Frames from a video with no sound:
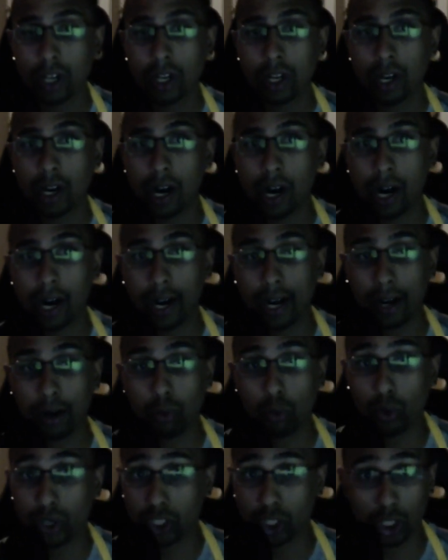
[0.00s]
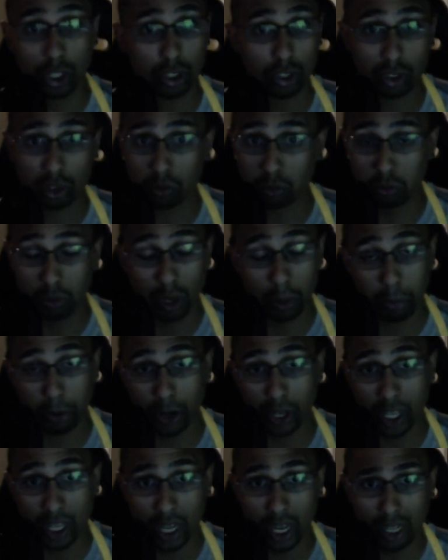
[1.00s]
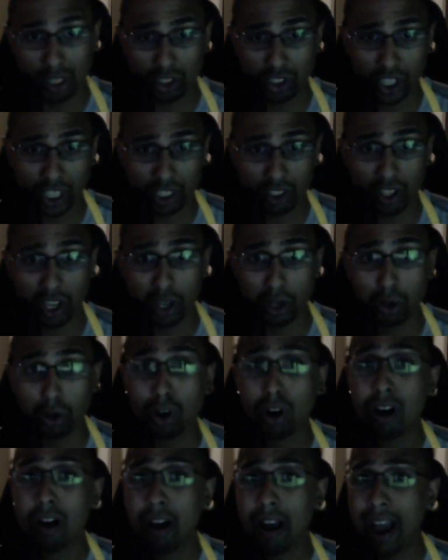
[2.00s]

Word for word: uh, which is pretty uh, sick deal.